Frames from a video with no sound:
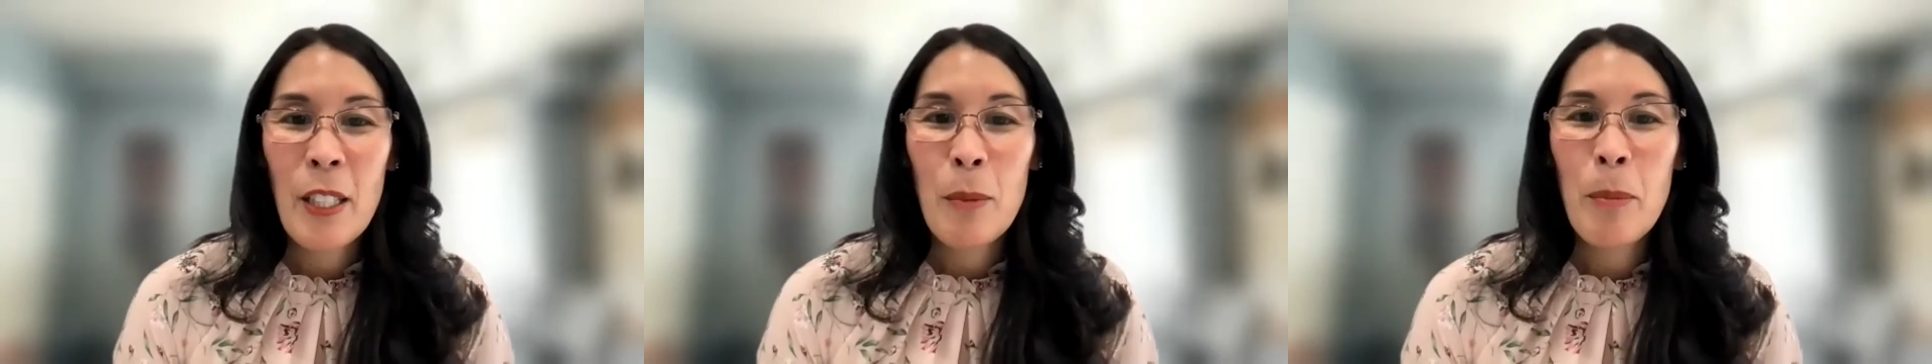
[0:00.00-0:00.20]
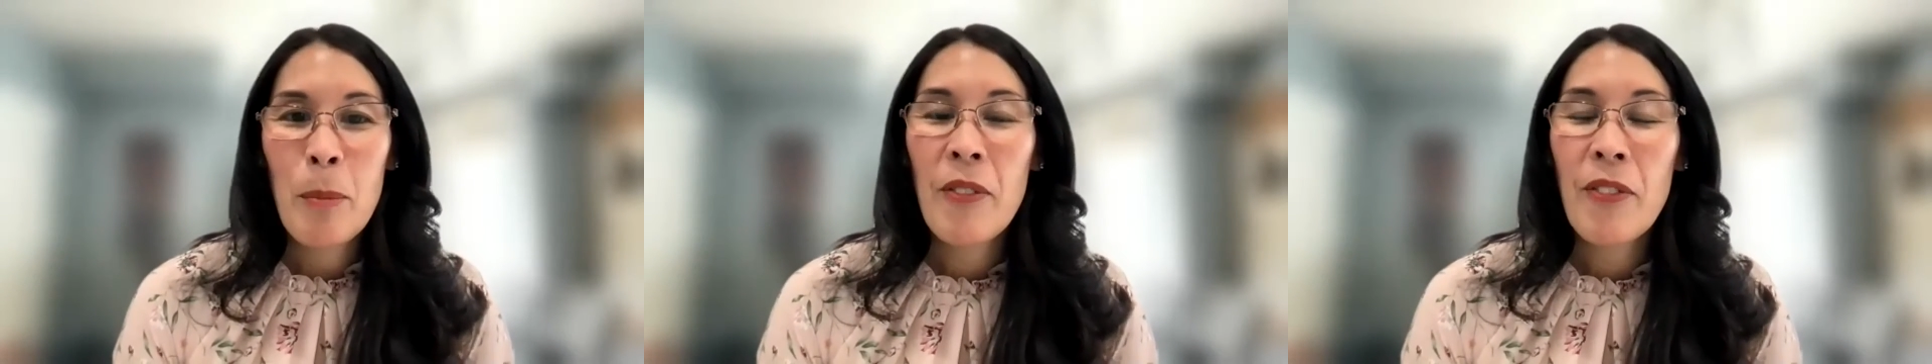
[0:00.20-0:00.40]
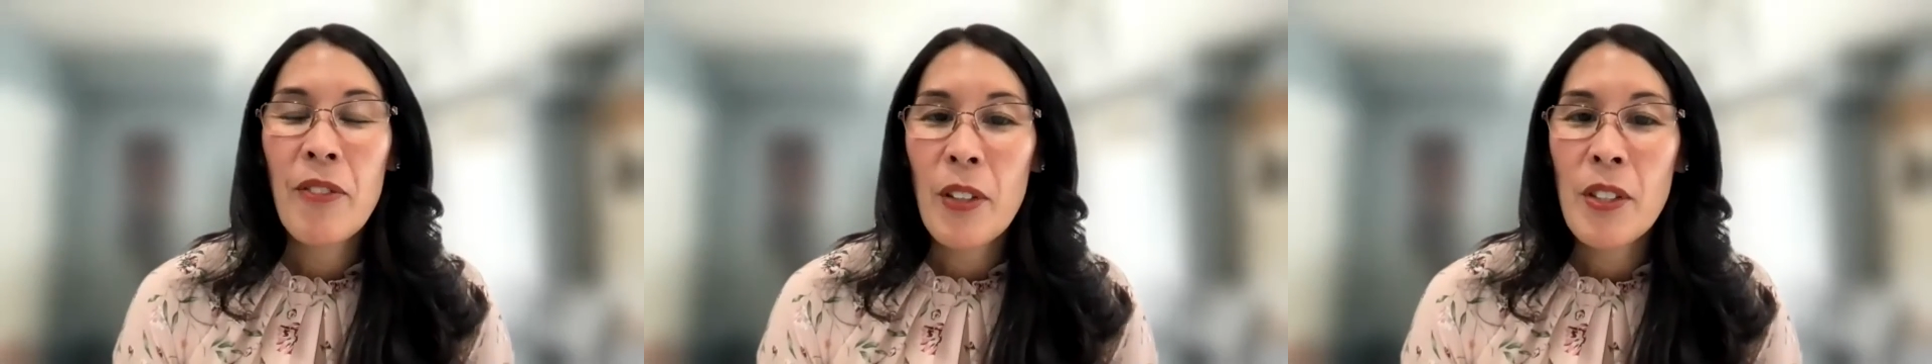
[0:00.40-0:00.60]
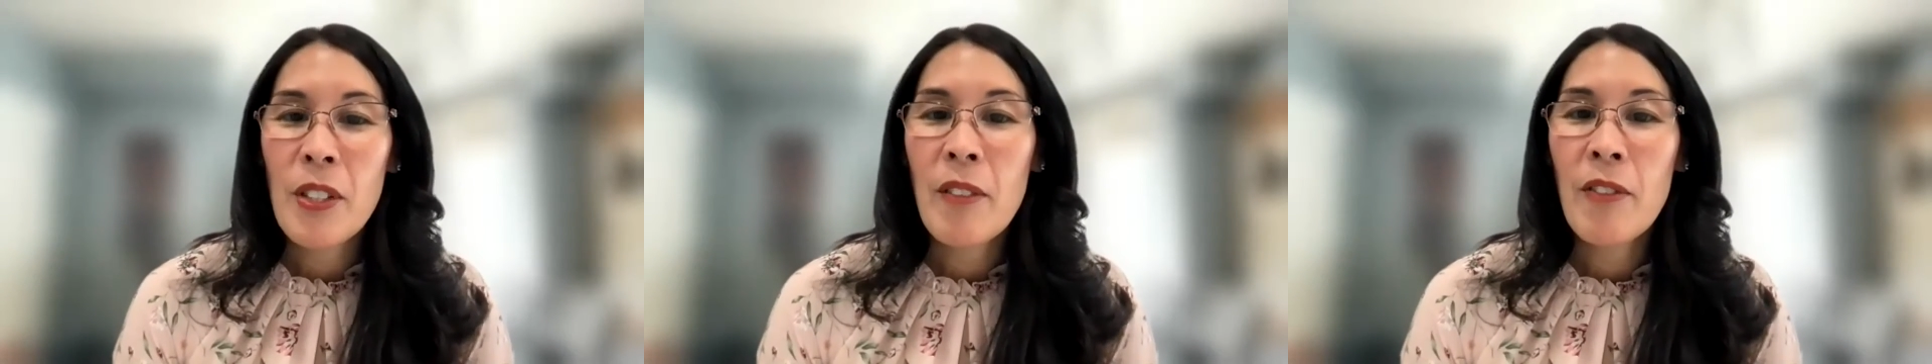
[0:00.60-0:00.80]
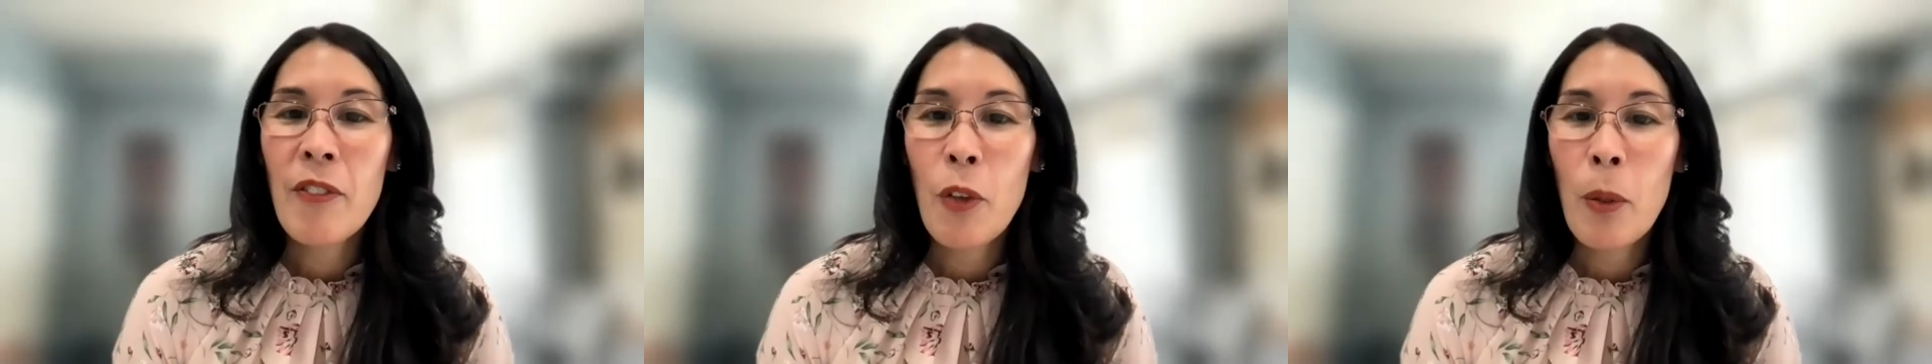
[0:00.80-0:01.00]
but first
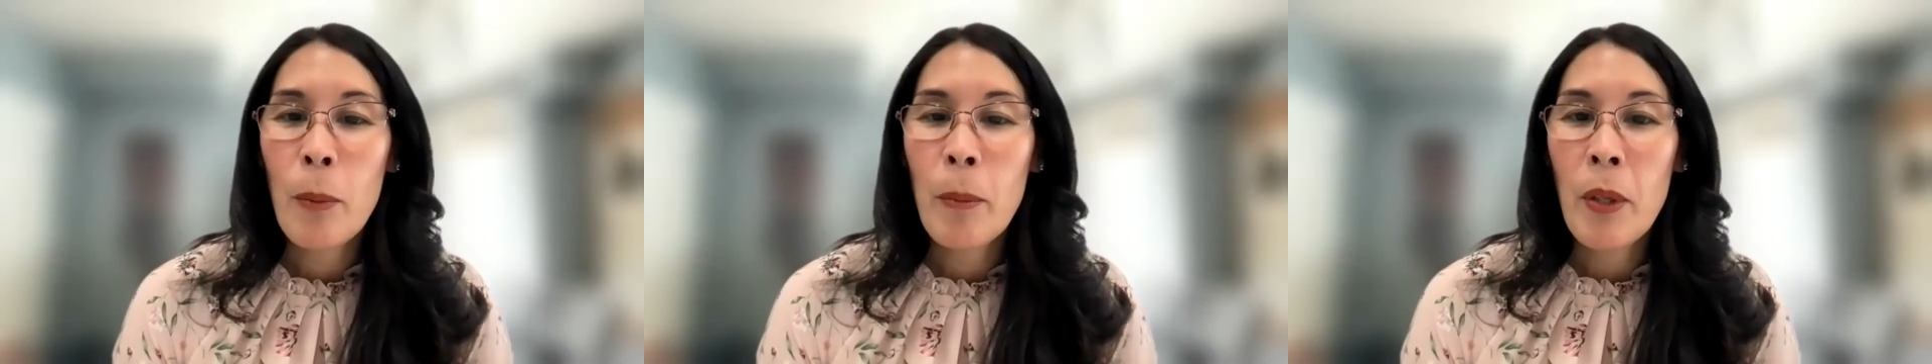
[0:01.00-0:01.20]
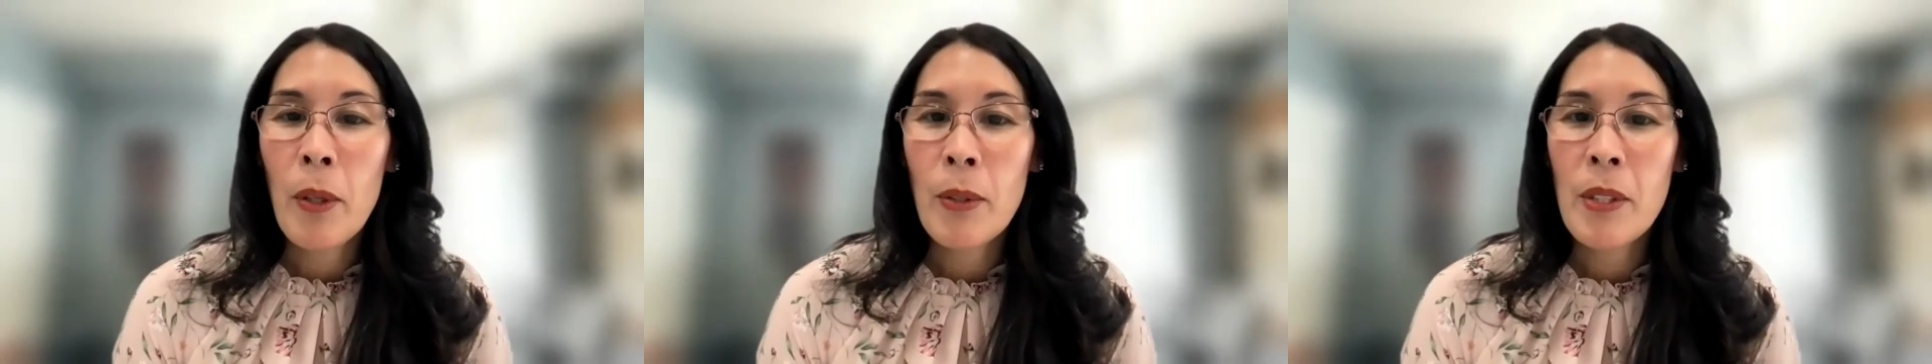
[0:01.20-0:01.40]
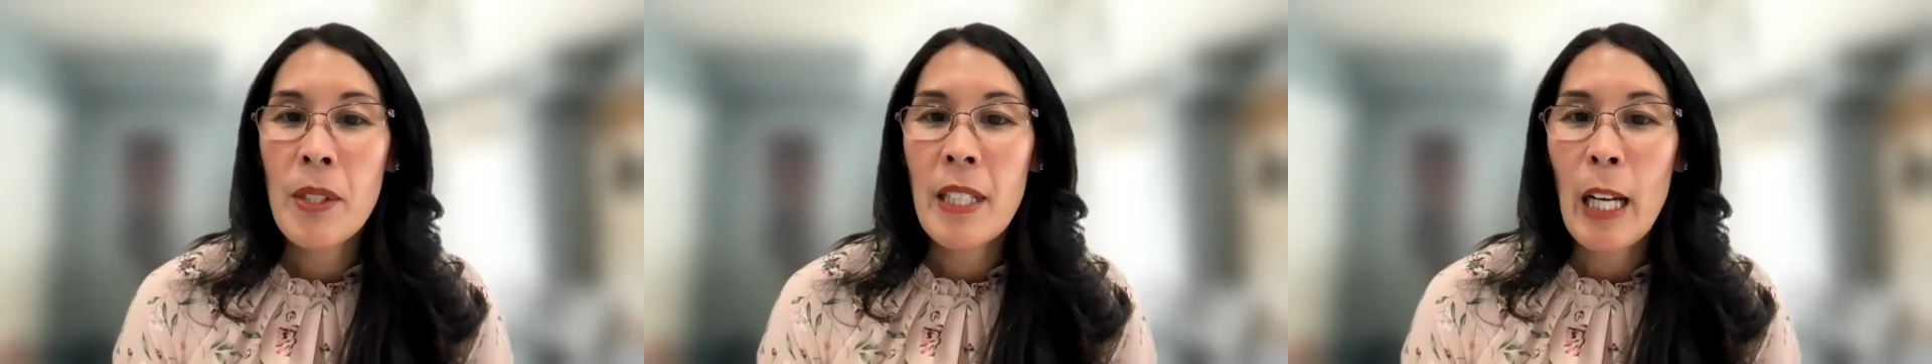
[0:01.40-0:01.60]
and foremost,